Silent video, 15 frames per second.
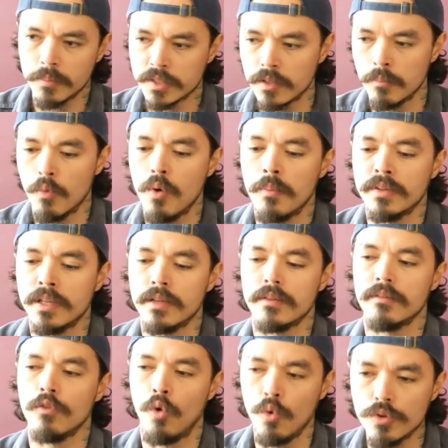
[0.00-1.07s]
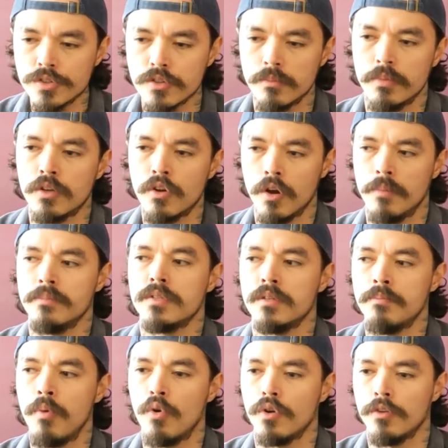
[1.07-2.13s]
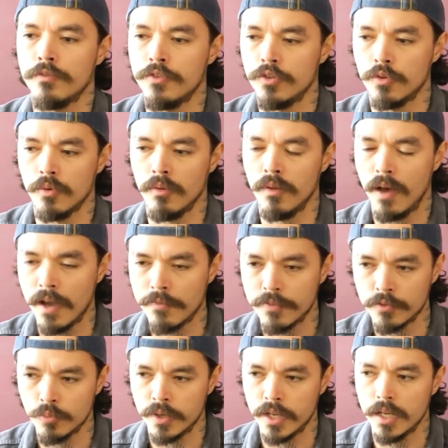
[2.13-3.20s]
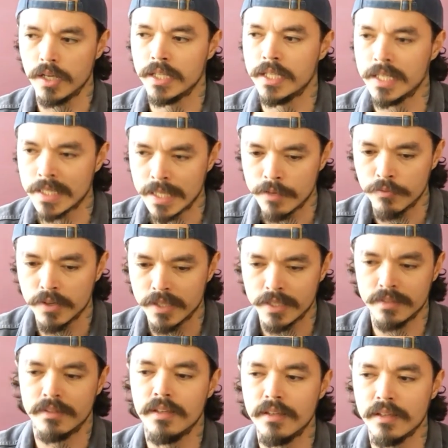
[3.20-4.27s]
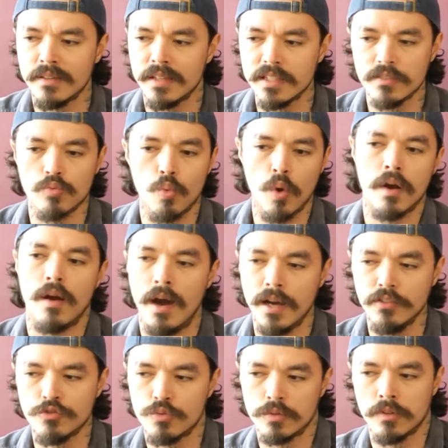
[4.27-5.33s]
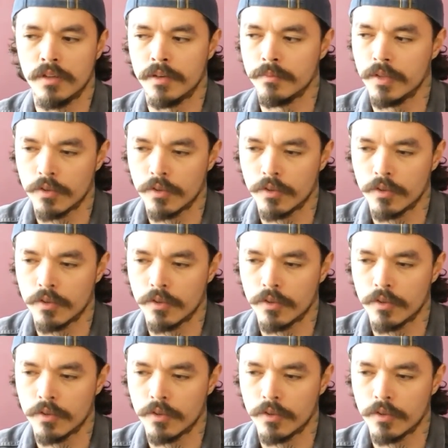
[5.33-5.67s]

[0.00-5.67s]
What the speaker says: But the moment that also becomes a part of your life and reality and everyday thinking, that's where I draw the line.